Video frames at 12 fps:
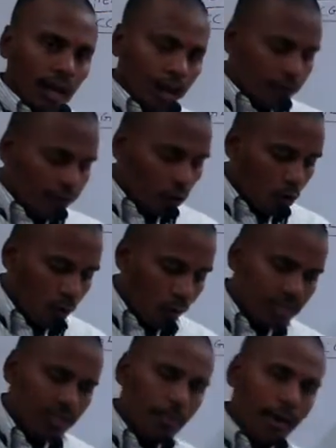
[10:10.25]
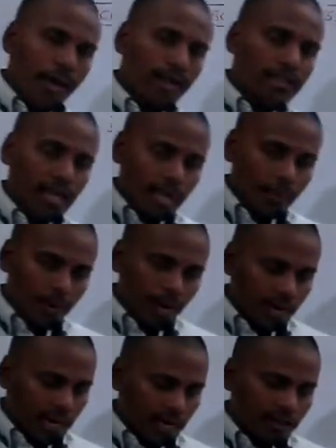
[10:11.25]
In 4 weeks, a man is a
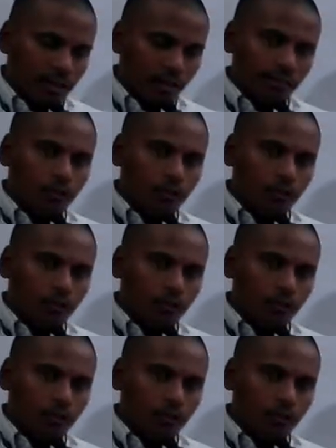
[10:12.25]
man earned